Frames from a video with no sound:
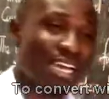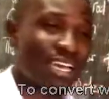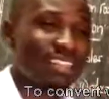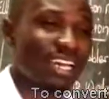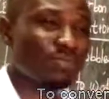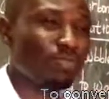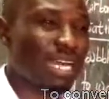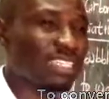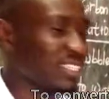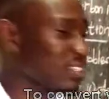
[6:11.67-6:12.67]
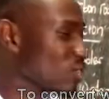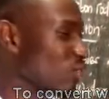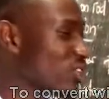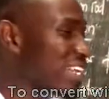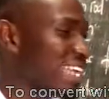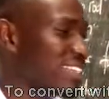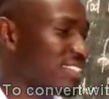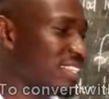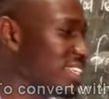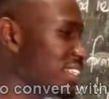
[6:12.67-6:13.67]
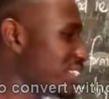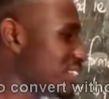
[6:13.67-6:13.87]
That part is called a zinc